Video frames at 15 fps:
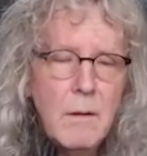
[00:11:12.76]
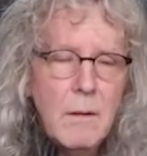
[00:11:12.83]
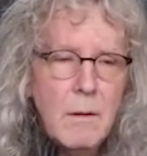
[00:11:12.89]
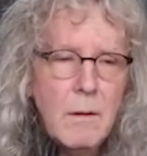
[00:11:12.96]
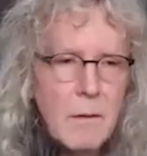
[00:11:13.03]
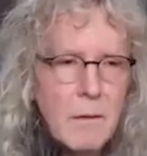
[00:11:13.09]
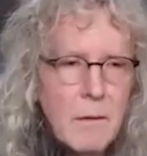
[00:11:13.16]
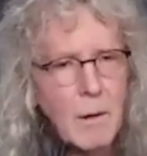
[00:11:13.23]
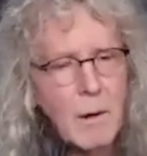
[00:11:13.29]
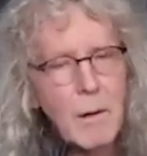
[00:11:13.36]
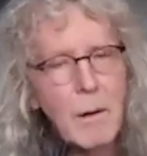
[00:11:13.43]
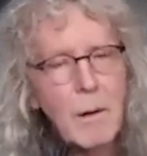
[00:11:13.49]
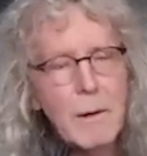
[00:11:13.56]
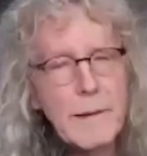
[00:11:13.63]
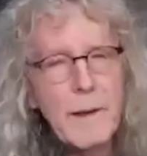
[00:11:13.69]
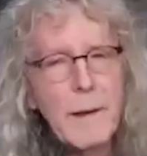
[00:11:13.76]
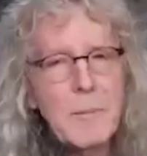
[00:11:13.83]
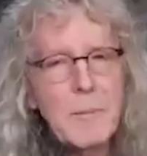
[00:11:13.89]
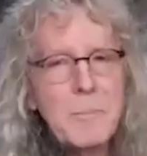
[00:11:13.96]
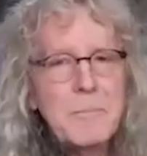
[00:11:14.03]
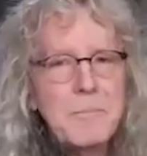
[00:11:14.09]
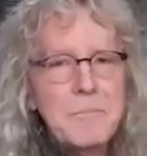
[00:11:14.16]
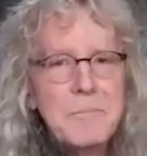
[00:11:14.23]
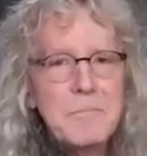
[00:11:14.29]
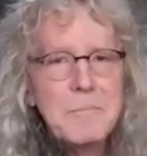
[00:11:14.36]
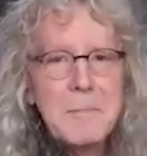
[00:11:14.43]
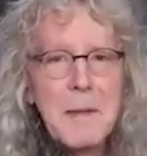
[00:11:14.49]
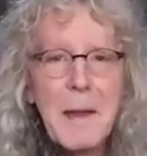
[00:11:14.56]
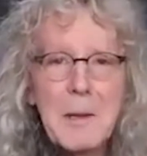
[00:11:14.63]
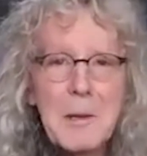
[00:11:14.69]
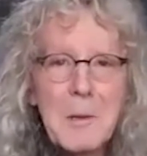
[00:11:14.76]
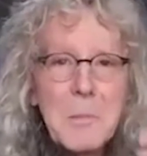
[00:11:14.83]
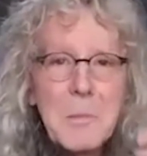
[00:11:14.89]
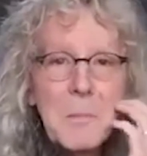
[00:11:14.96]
Oh, yeah. Thank you.